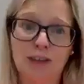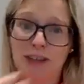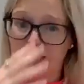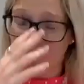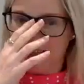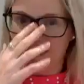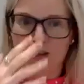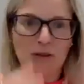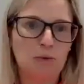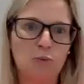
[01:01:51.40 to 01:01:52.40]
playful? You
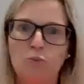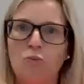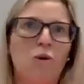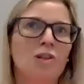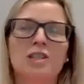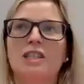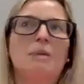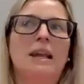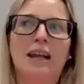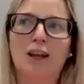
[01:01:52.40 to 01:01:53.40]
know, what does
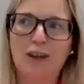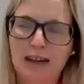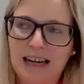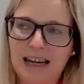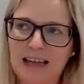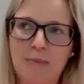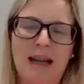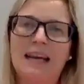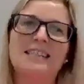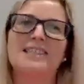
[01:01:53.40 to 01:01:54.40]
play look like?
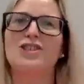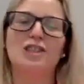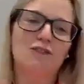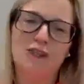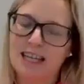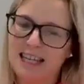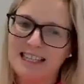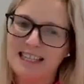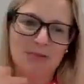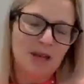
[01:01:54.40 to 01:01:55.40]
Play isn't just for
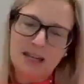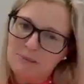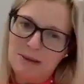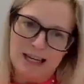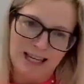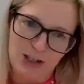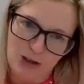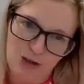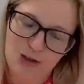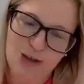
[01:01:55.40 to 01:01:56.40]
kids. We can play
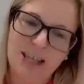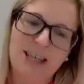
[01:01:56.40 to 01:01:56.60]
too.